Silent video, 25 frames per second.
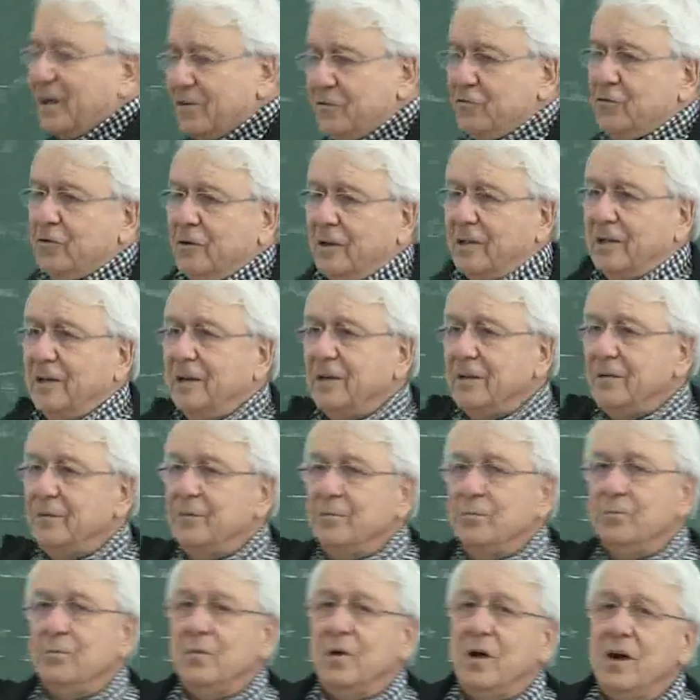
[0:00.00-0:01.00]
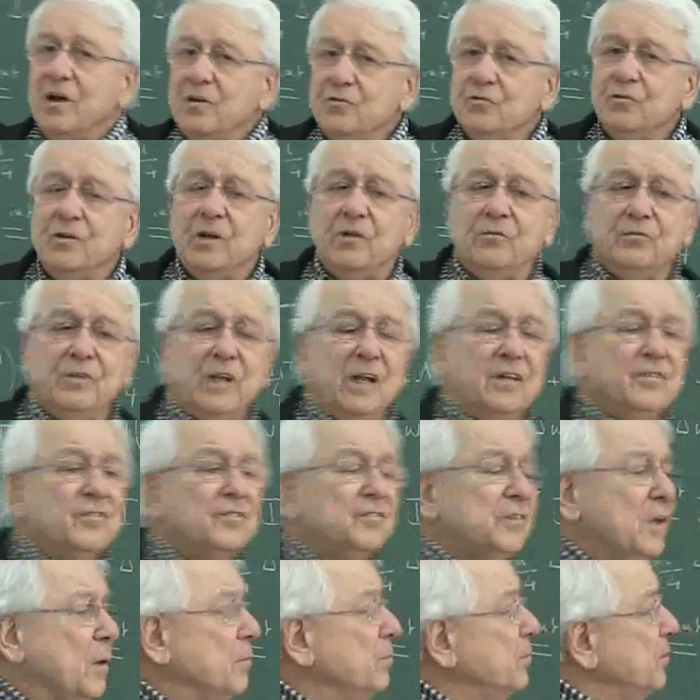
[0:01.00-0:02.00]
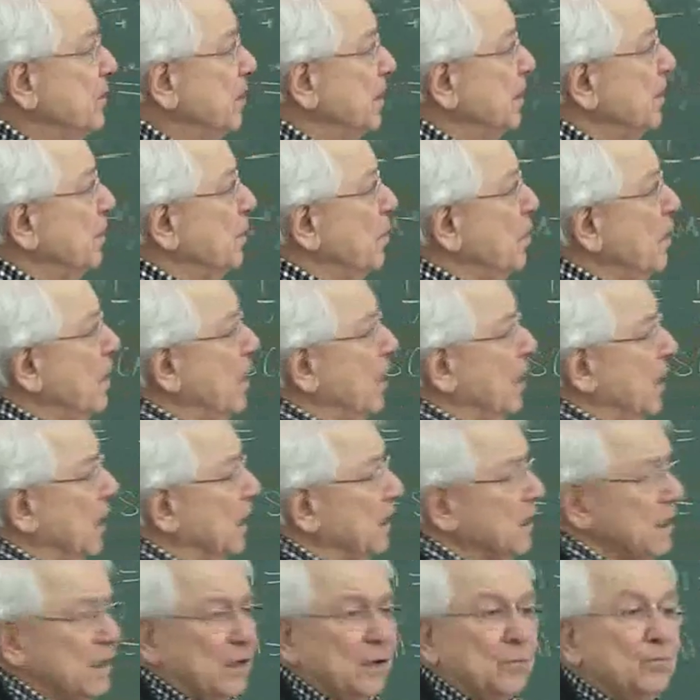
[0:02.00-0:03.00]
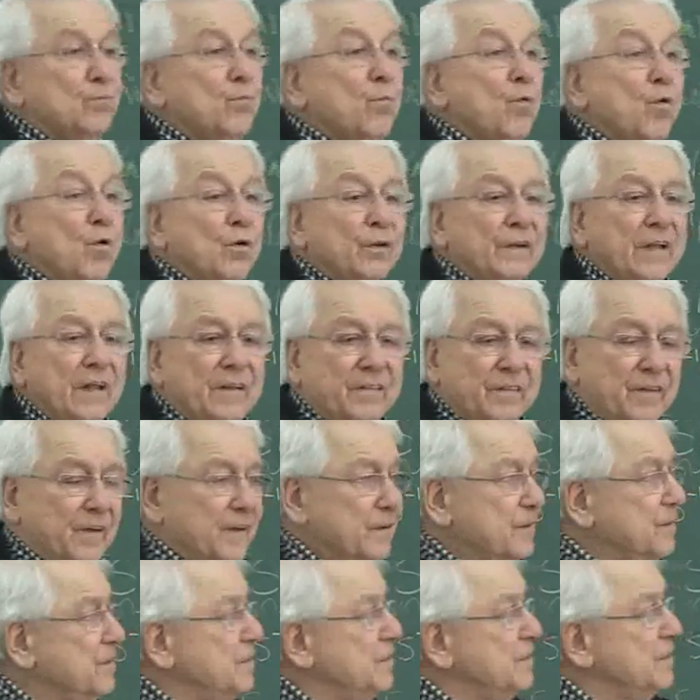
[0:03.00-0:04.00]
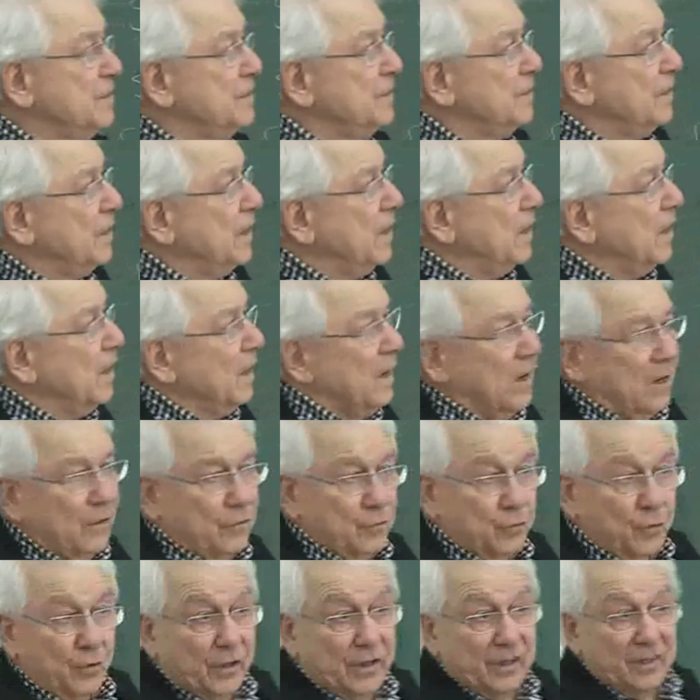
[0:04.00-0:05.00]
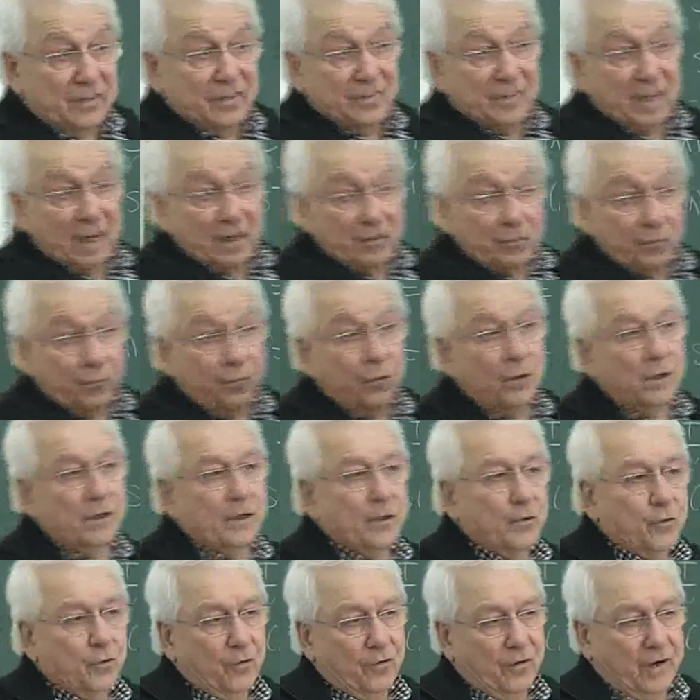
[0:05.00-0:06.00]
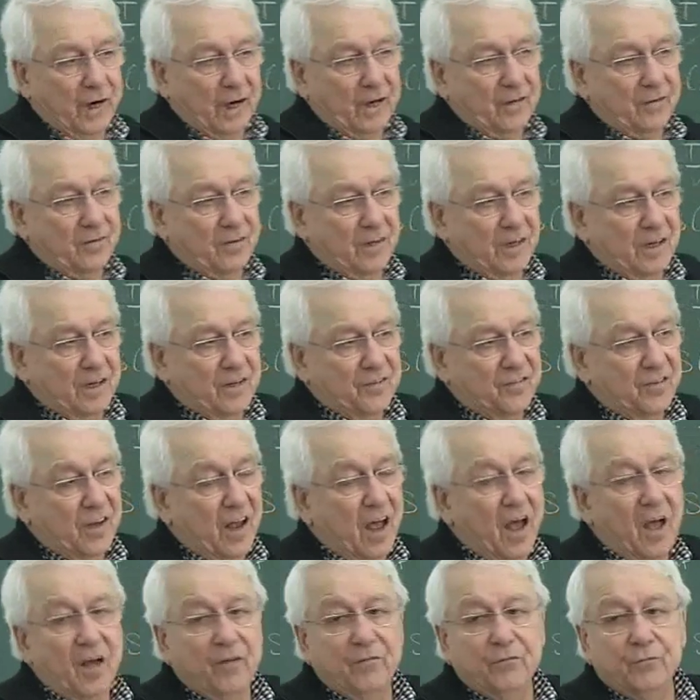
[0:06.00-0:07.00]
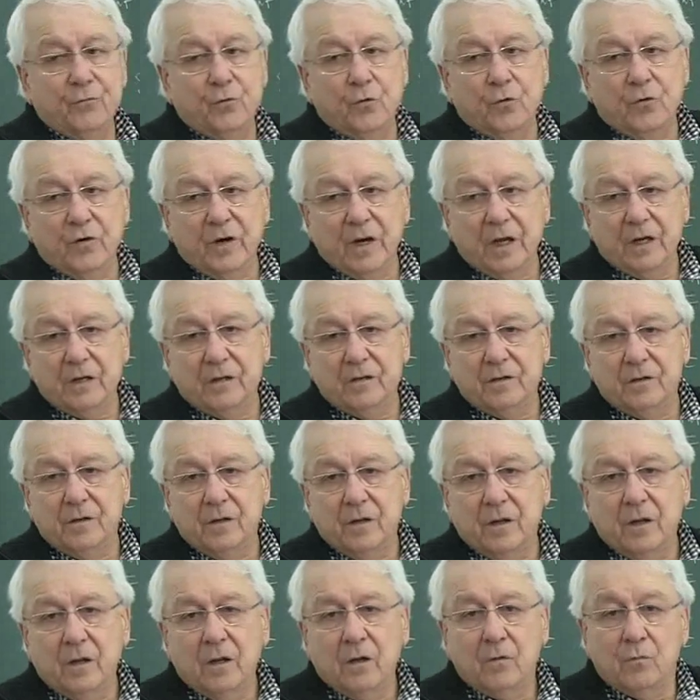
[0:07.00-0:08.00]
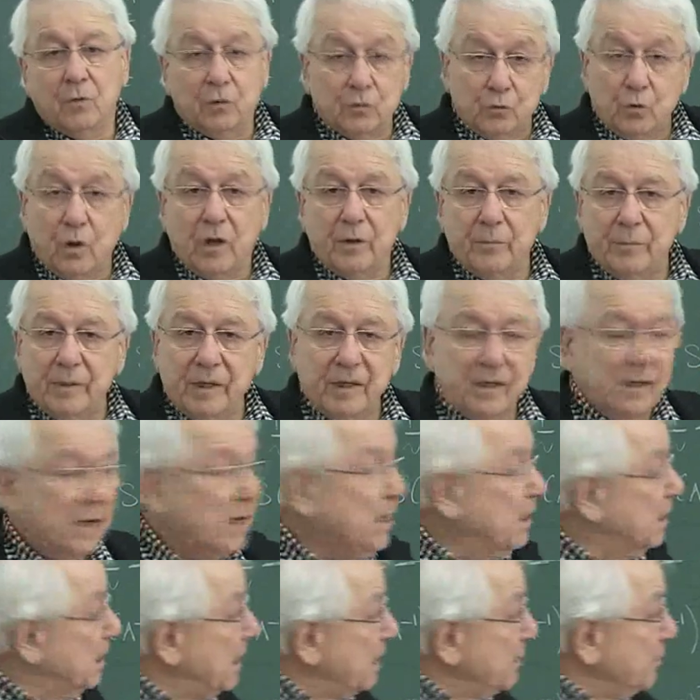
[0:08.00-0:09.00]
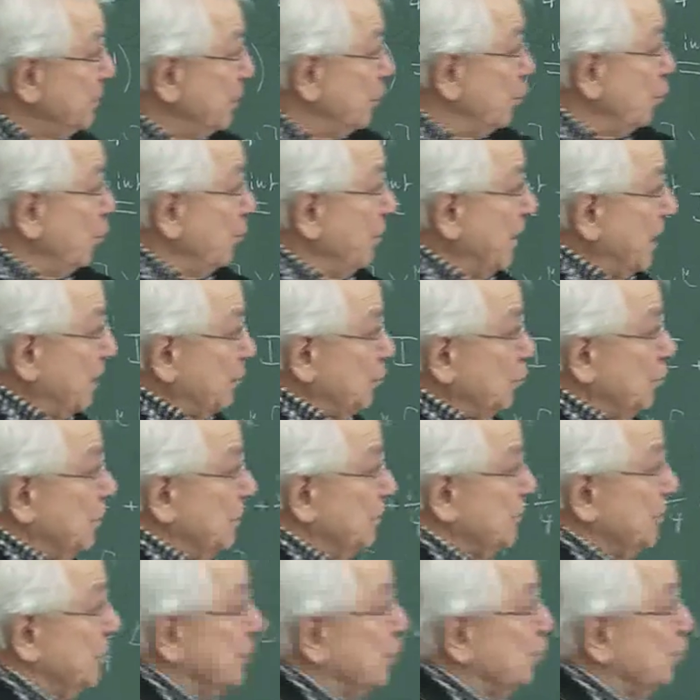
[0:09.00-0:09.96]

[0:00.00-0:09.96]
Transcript: actually, I should have done something a little more than this. So it is not fully correct. It's half correct. What do I mean? Let me go back to this